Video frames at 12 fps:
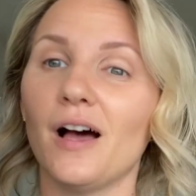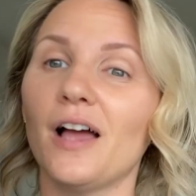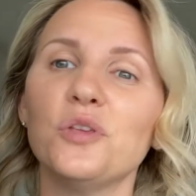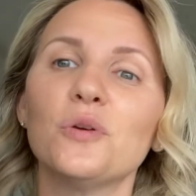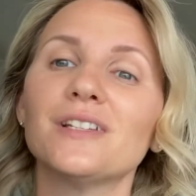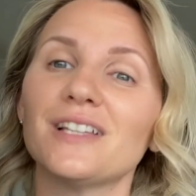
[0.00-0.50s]

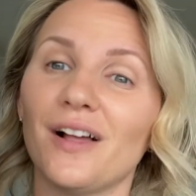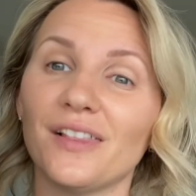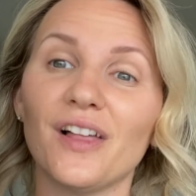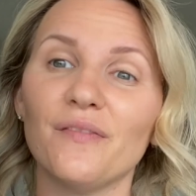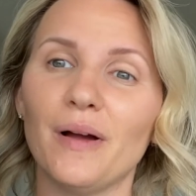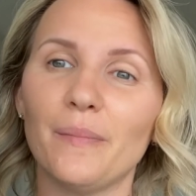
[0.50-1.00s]
you can tell I
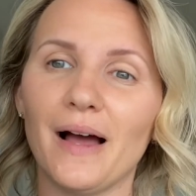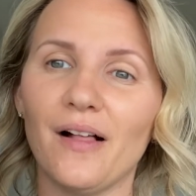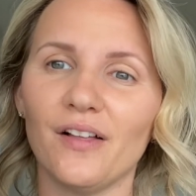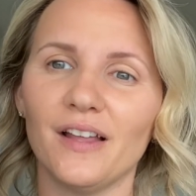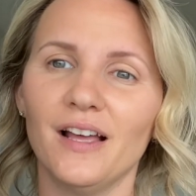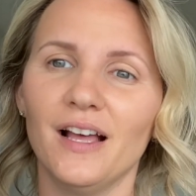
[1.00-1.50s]
love my
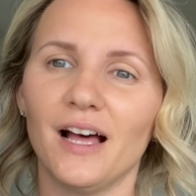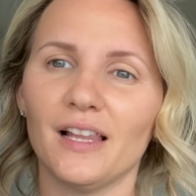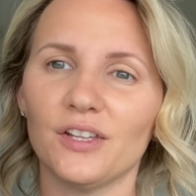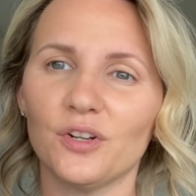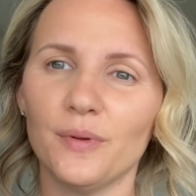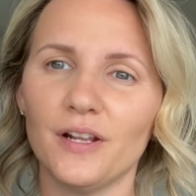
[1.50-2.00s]
palette, a
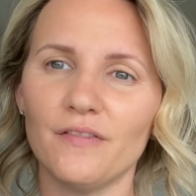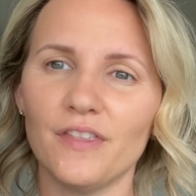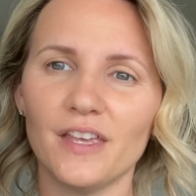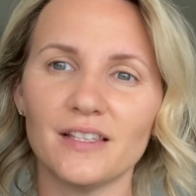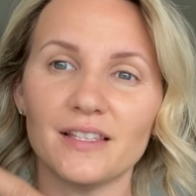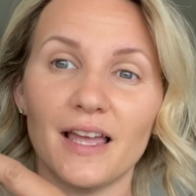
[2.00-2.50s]
little bit of
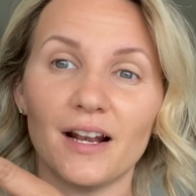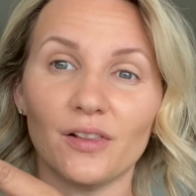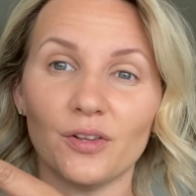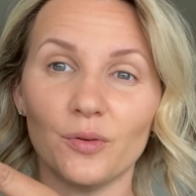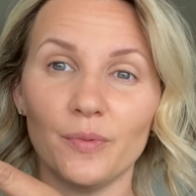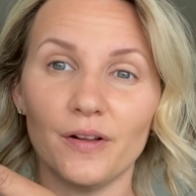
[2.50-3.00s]
this and a
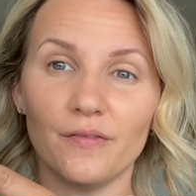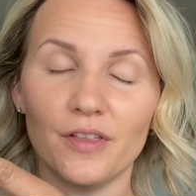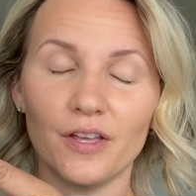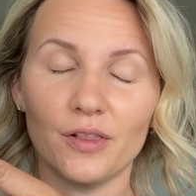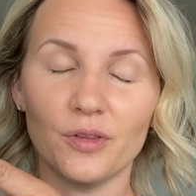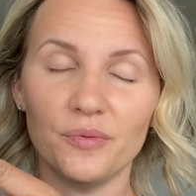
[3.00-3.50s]
little bit of the
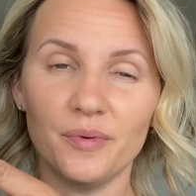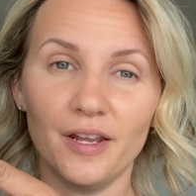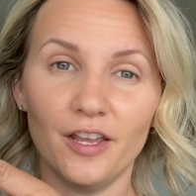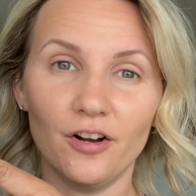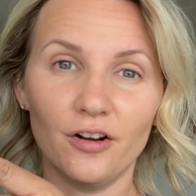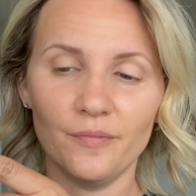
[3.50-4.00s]

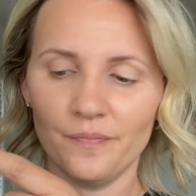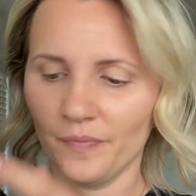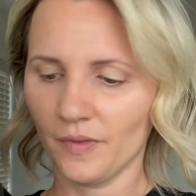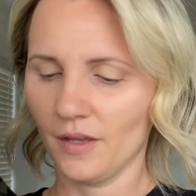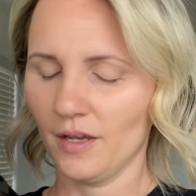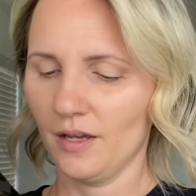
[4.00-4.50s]
illuminator,
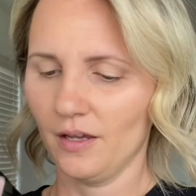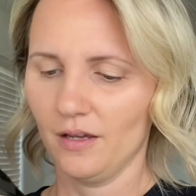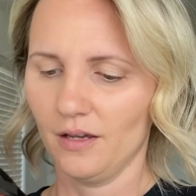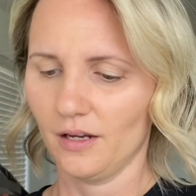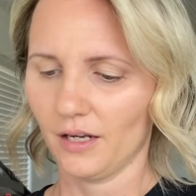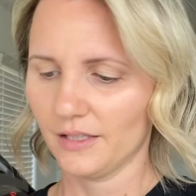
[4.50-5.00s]

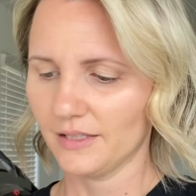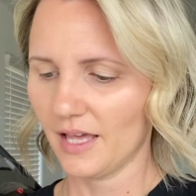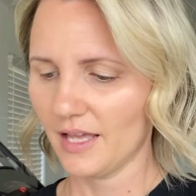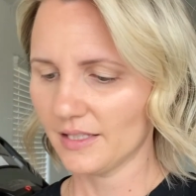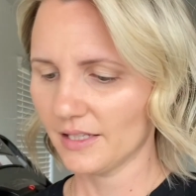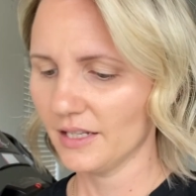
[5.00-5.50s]
because
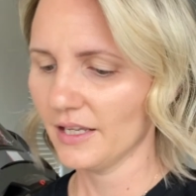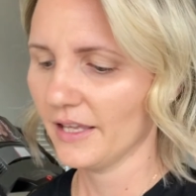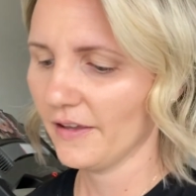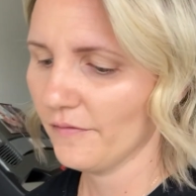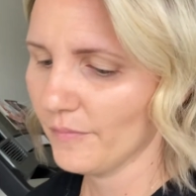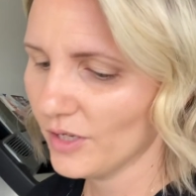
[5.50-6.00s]
that's gonna
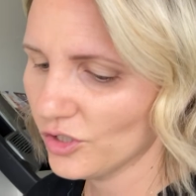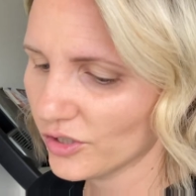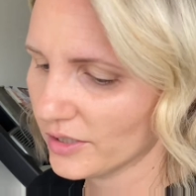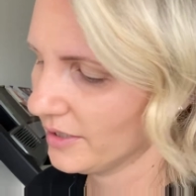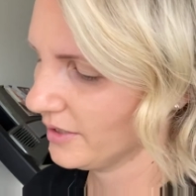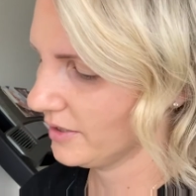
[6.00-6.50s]
give me
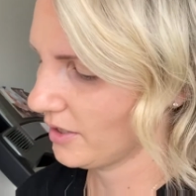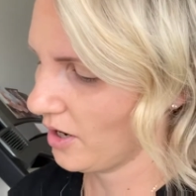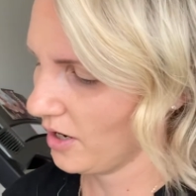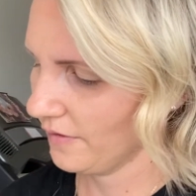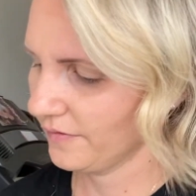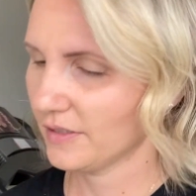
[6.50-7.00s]
just a
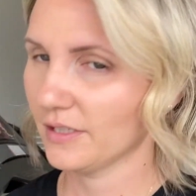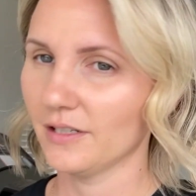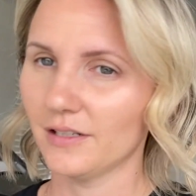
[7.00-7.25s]
soft